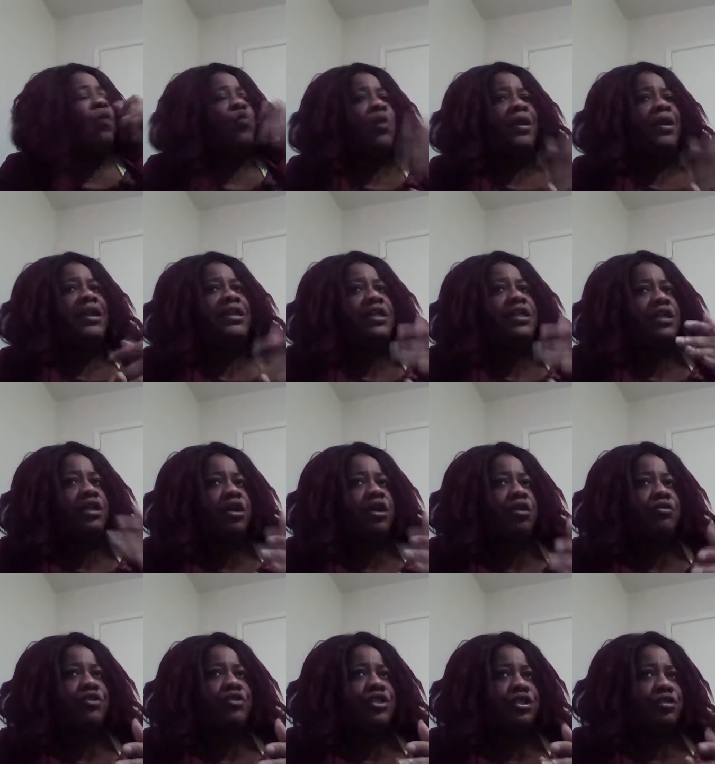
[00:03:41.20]
wanted to
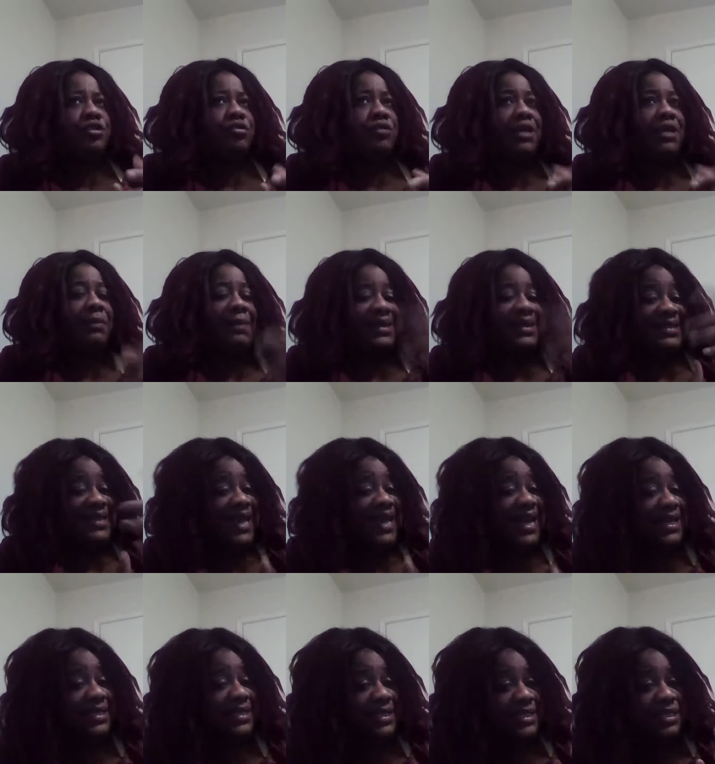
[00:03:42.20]
go to get my
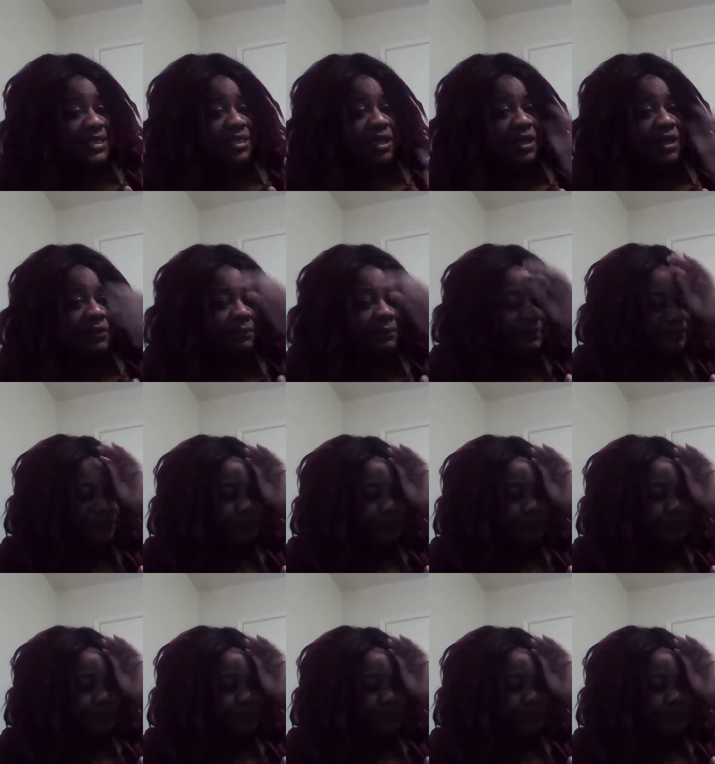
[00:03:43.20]
taxes done,